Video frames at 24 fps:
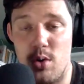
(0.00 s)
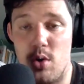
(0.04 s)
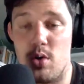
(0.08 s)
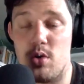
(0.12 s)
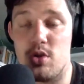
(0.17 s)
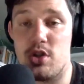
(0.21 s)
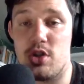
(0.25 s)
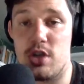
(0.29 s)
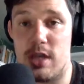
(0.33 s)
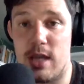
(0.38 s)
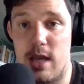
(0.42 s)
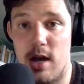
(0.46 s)
who
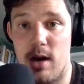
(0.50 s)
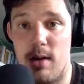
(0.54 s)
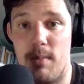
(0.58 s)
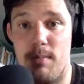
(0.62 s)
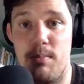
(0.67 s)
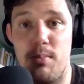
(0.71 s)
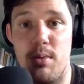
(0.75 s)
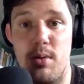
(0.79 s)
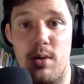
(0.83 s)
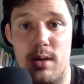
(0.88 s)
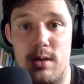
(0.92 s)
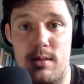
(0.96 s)
she
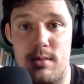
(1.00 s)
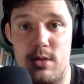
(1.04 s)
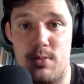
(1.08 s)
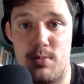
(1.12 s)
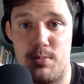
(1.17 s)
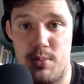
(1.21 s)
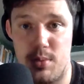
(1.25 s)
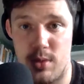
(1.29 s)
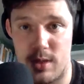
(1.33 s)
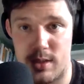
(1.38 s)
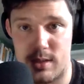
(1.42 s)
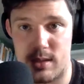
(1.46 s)
helped put in
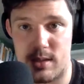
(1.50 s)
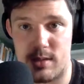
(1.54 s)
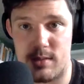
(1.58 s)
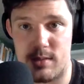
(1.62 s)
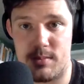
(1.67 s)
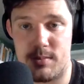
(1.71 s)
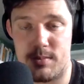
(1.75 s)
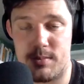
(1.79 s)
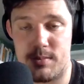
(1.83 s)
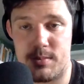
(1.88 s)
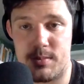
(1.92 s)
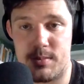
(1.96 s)
prison,
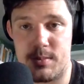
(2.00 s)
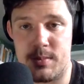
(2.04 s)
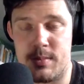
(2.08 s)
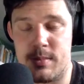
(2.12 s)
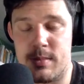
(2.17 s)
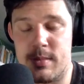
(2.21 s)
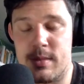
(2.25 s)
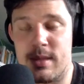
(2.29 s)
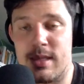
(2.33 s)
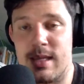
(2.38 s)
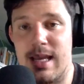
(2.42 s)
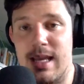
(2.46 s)

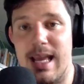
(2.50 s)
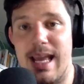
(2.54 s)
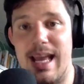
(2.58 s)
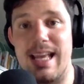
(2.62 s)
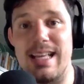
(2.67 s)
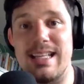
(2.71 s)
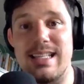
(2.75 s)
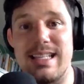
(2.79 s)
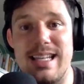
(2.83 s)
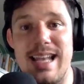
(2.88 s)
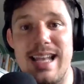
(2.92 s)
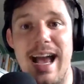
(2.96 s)

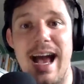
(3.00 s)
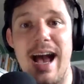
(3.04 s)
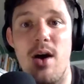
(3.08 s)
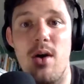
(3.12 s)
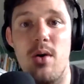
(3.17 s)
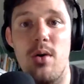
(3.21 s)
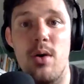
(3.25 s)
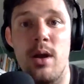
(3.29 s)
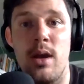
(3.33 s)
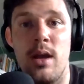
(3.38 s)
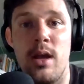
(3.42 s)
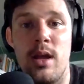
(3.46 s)
is
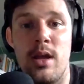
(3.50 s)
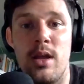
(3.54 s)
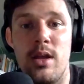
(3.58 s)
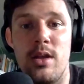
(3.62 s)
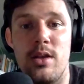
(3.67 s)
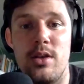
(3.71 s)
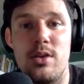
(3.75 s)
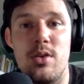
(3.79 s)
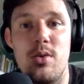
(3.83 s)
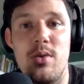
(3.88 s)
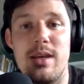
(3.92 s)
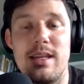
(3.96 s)
now
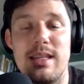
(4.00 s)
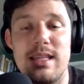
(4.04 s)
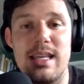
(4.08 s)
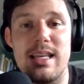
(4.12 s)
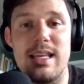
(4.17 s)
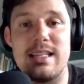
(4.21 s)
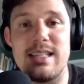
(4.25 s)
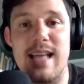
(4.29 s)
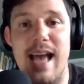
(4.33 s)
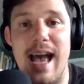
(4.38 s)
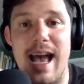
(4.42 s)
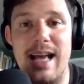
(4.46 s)
doing the
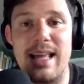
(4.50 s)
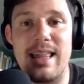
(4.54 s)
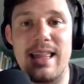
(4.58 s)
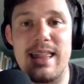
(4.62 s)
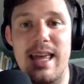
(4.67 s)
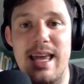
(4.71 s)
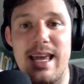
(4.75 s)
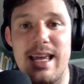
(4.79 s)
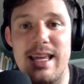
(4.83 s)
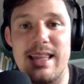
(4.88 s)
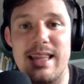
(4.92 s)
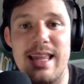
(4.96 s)
exact
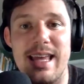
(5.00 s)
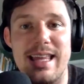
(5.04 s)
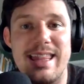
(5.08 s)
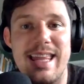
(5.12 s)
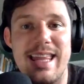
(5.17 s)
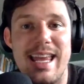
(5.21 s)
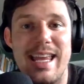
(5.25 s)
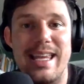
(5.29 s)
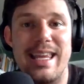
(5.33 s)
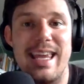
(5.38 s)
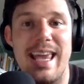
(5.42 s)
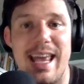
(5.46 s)
thing that
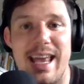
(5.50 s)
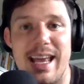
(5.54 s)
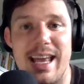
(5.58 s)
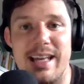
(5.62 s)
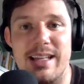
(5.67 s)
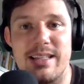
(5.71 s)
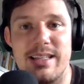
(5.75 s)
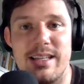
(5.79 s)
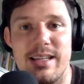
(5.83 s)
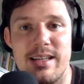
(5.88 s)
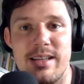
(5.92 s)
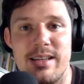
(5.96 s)
they
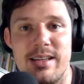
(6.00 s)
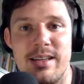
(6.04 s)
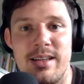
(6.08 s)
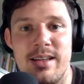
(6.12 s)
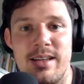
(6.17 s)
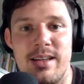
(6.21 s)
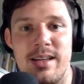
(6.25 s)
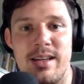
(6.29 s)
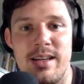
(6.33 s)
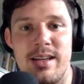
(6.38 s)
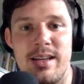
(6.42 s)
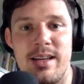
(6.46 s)
can't.
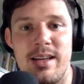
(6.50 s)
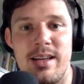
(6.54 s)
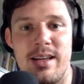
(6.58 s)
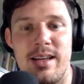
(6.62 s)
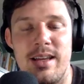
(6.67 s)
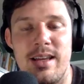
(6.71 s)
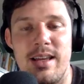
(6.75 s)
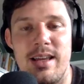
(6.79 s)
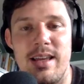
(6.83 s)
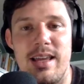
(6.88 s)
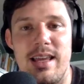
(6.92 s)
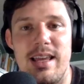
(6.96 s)

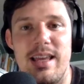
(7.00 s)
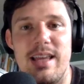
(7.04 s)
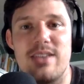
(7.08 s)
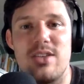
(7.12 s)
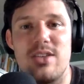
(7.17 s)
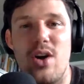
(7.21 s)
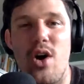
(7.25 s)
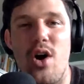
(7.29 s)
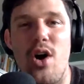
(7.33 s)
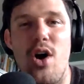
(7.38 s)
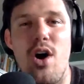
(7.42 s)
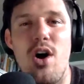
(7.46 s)
He has
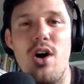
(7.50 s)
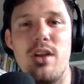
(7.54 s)
all